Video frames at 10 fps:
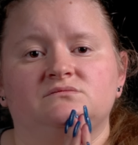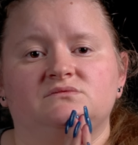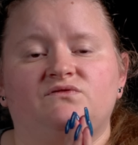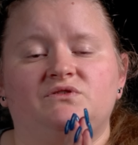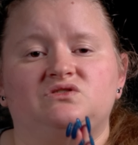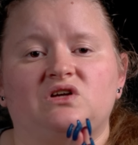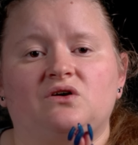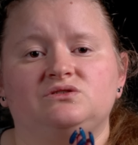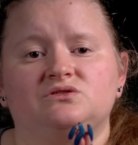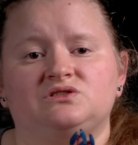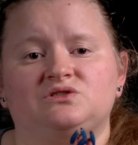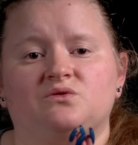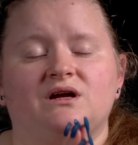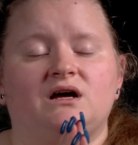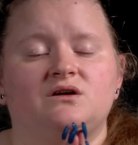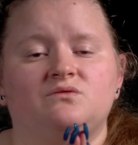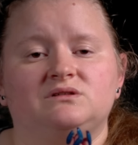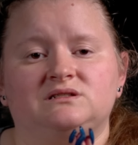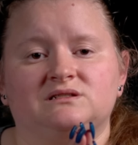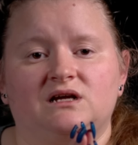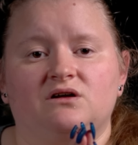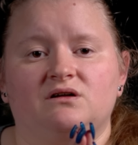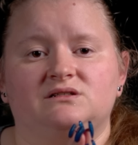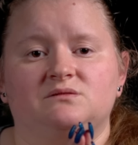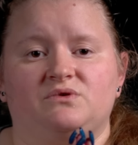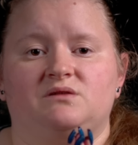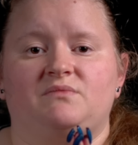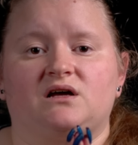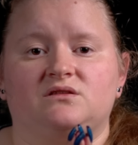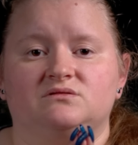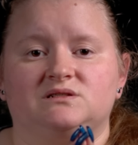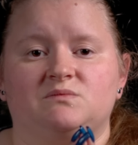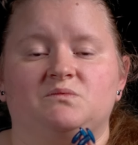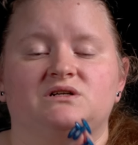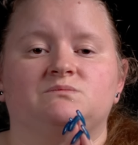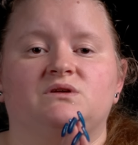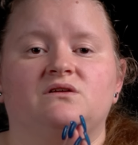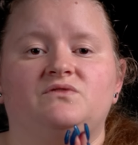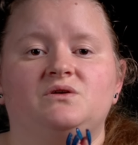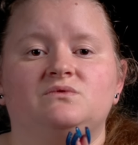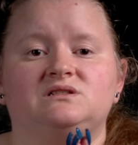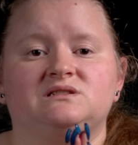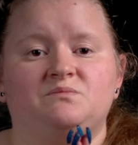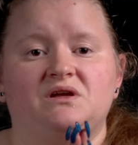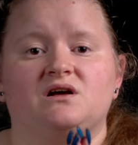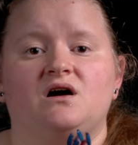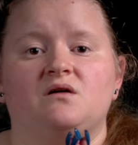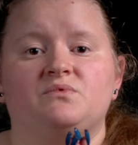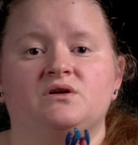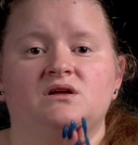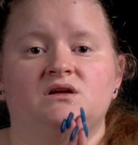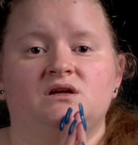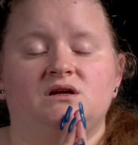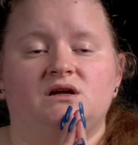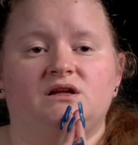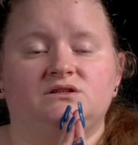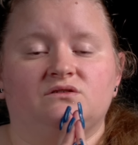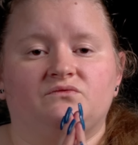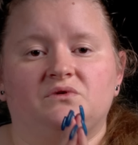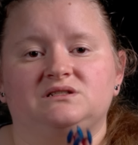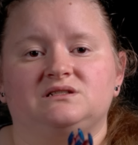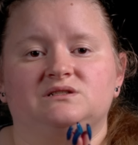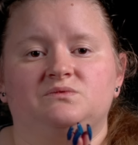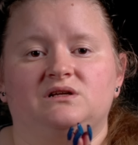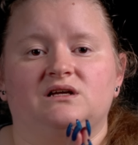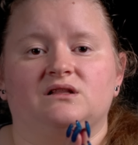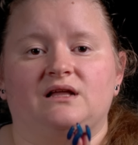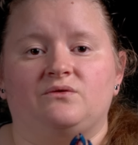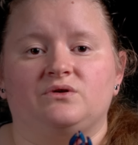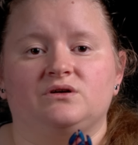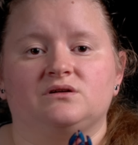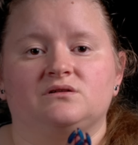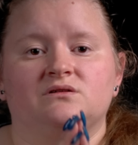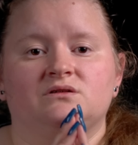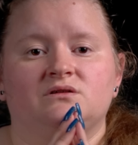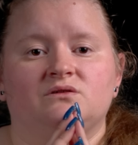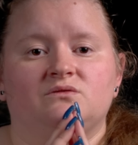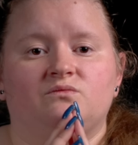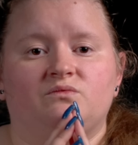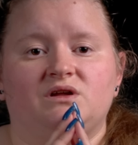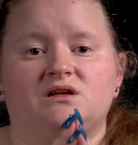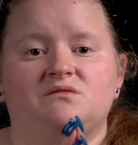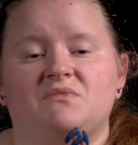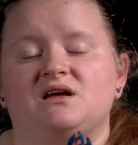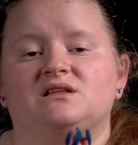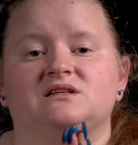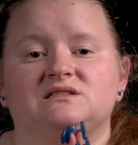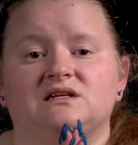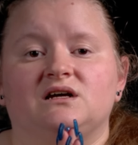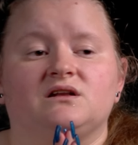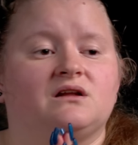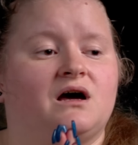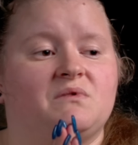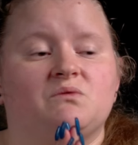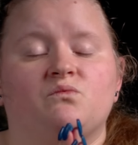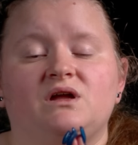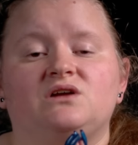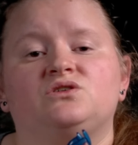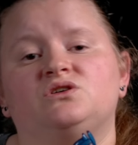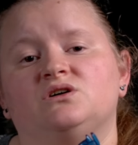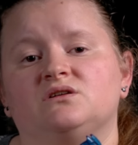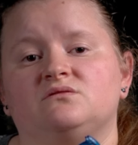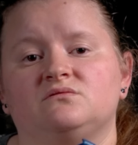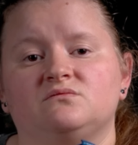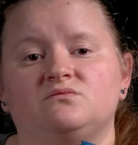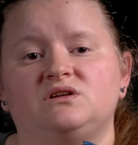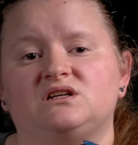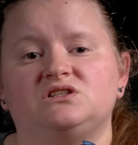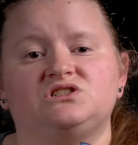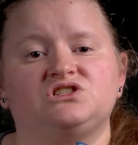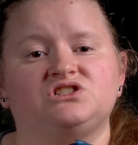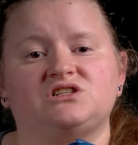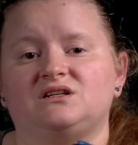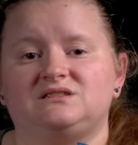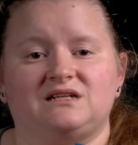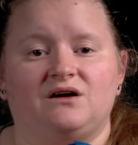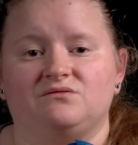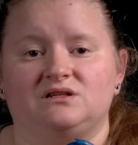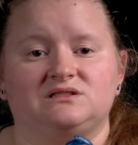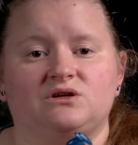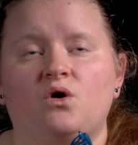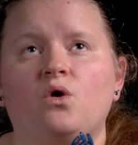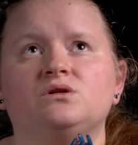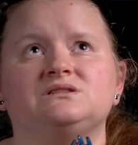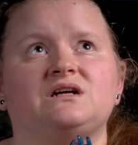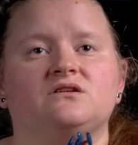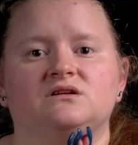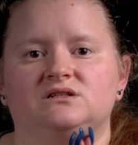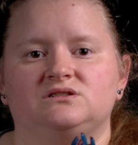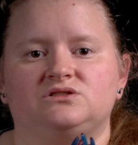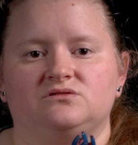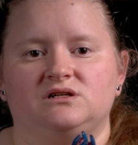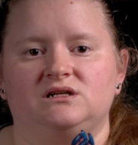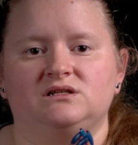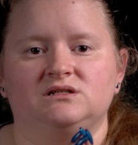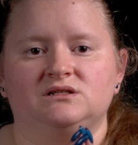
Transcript: if you tell your story, I know it's scary to bring back those memories, but if you would speak up and your voices would get louder, we can make this end. I mean, we could shut down this whole entire industry